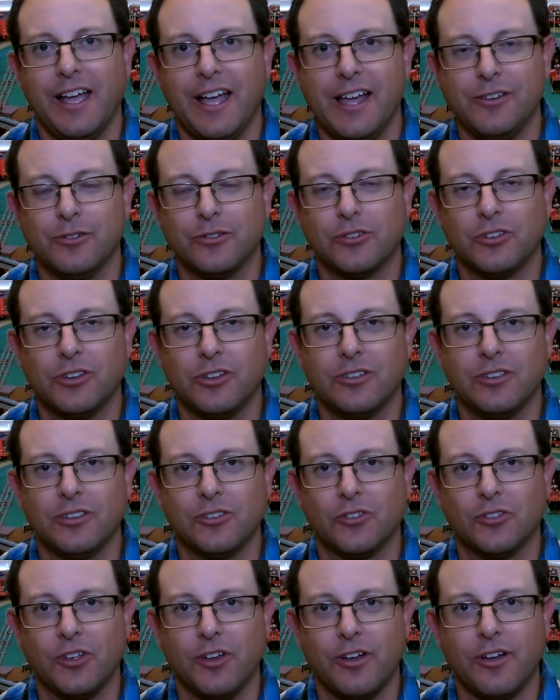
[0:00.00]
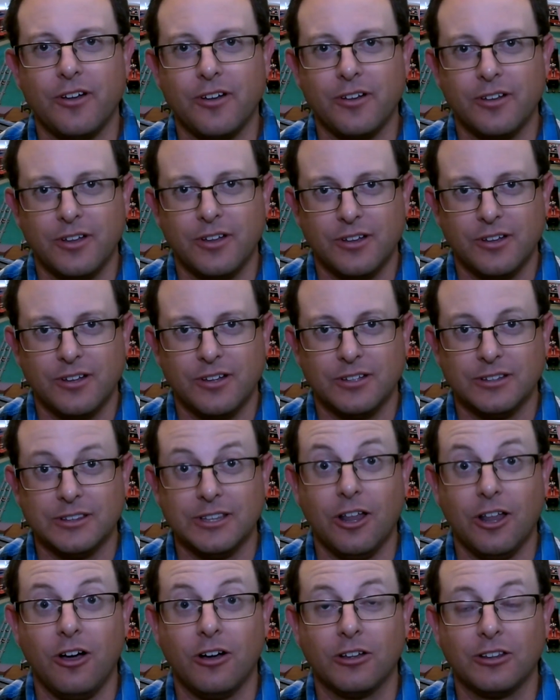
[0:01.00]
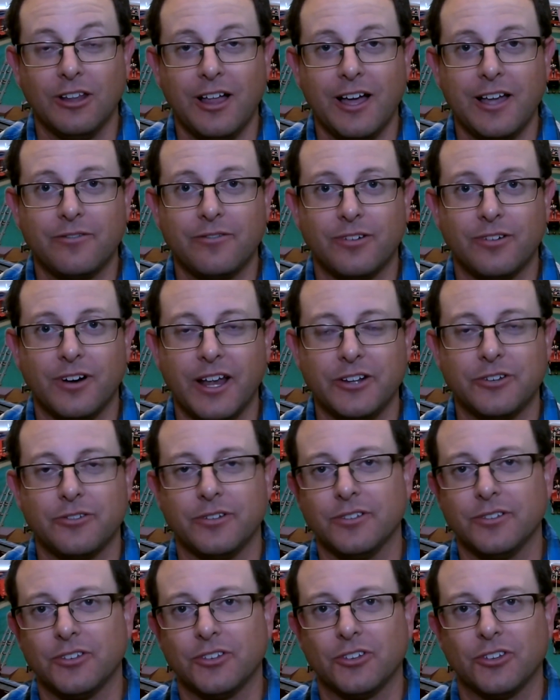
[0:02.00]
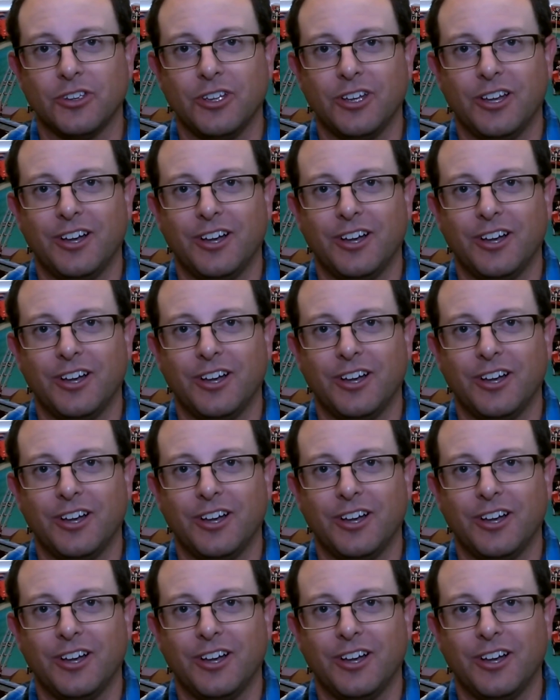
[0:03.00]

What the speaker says: and you'll see this long line for entrance